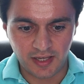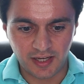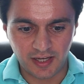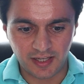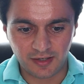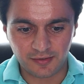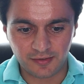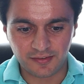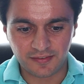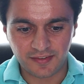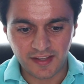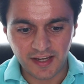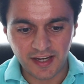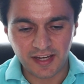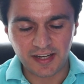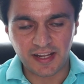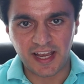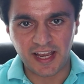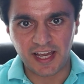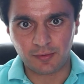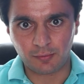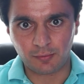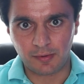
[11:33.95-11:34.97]
And here's the second
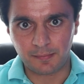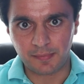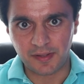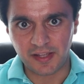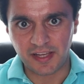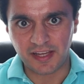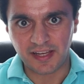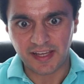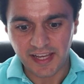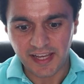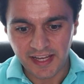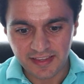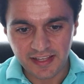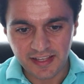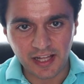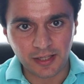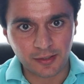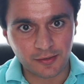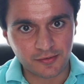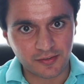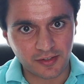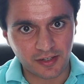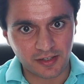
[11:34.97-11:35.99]
ad where I'm paying
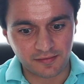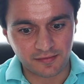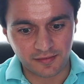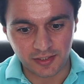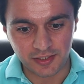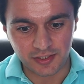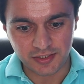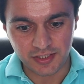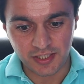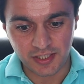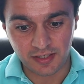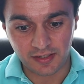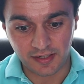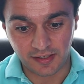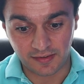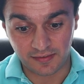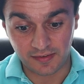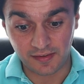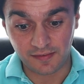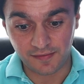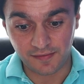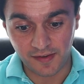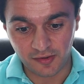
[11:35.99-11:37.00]
$8 a conversion. I can
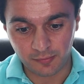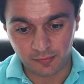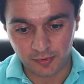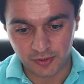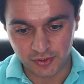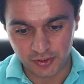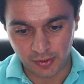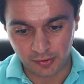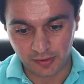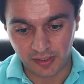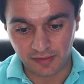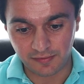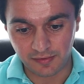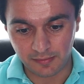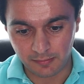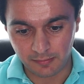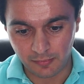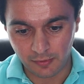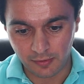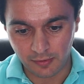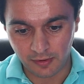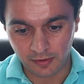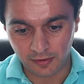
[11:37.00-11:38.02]
see Facebook showed it even
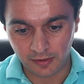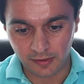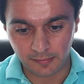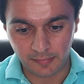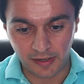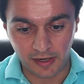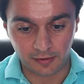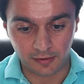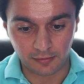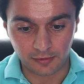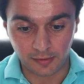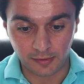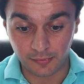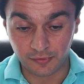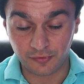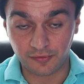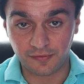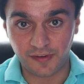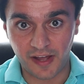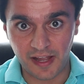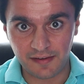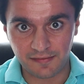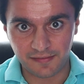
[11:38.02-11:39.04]
more, about almost
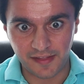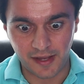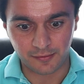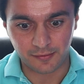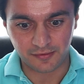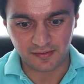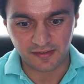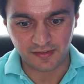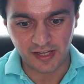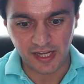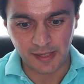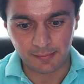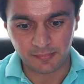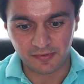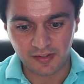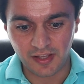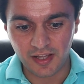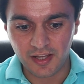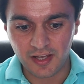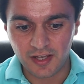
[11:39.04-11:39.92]
5,000 times.